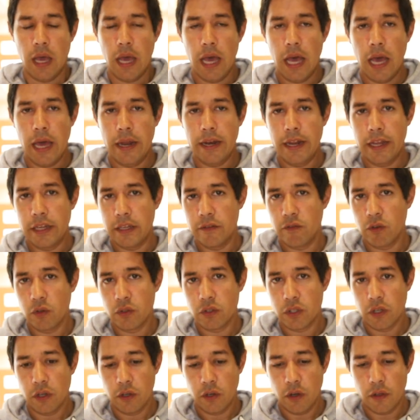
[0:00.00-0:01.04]
Now, you've
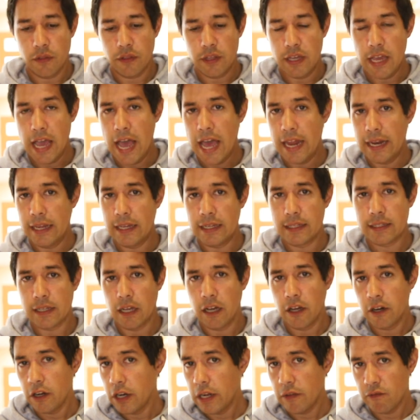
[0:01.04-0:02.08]
also got the ADICs.
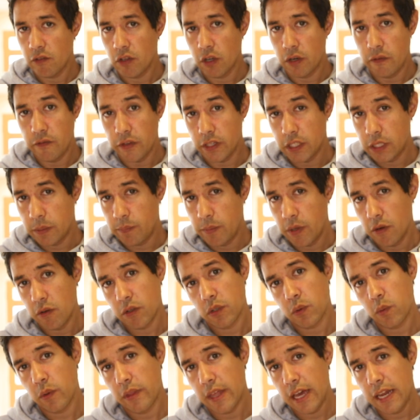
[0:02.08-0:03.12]
I don't have a lot of
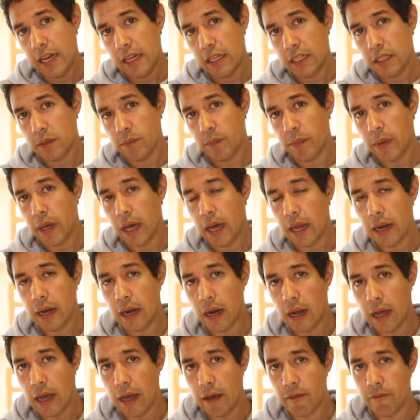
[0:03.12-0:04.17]
experience with ADICs, but
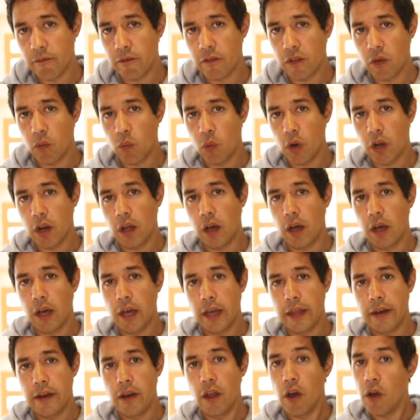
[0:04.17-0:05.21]
for what
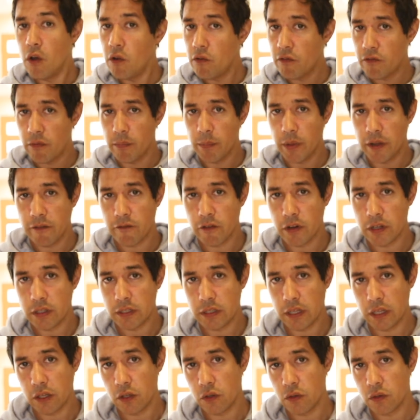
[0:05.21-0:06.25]
I know from my
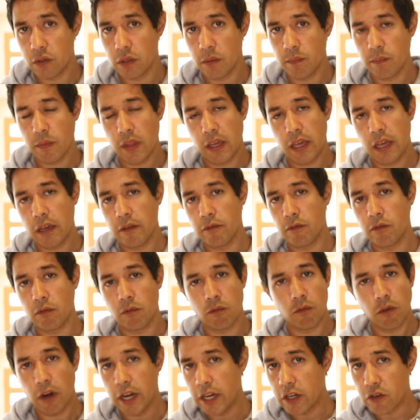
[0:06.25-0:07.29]
friends that use them, they have
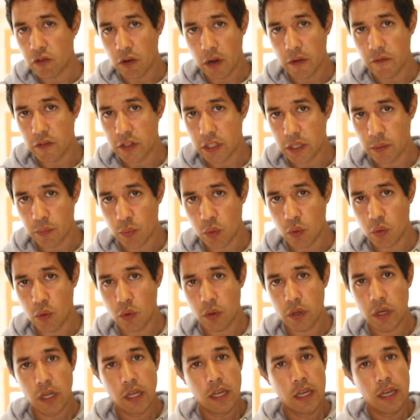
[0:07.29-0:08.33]
great driver
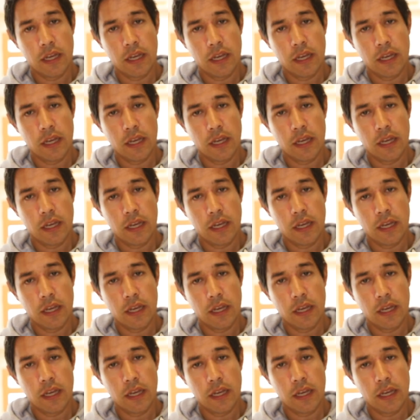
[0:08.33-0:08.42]
support,